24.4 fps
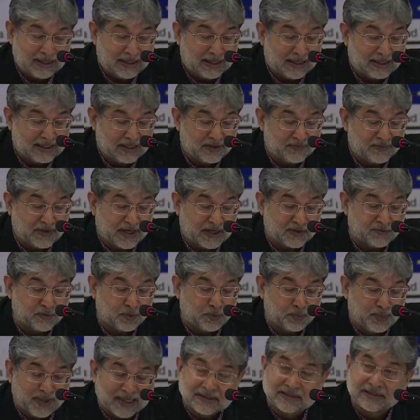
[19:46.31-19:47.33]
and in fact
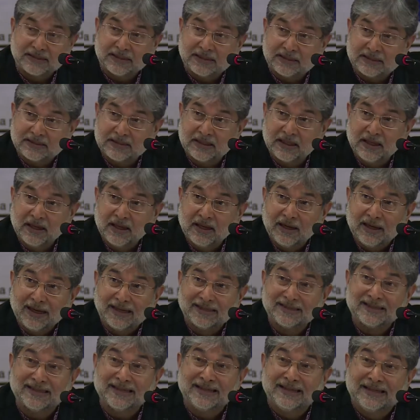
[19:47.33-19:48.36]
for pulses,
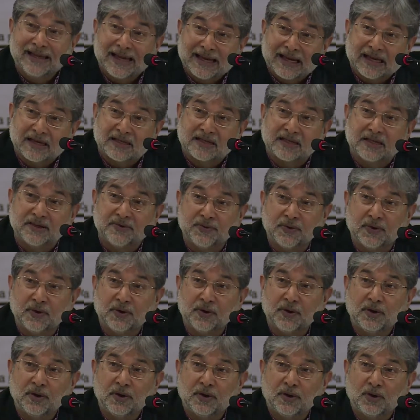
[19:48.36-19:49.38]
it's negative
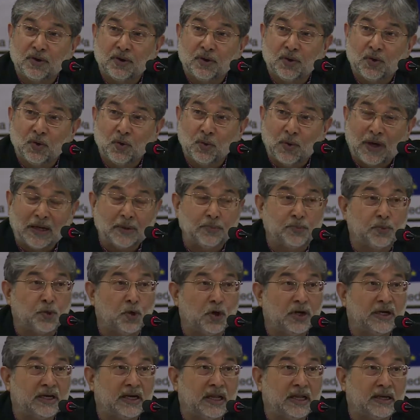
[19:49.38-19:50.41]

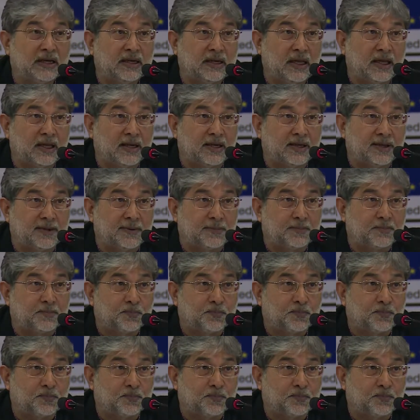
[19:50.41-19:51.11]
1.99,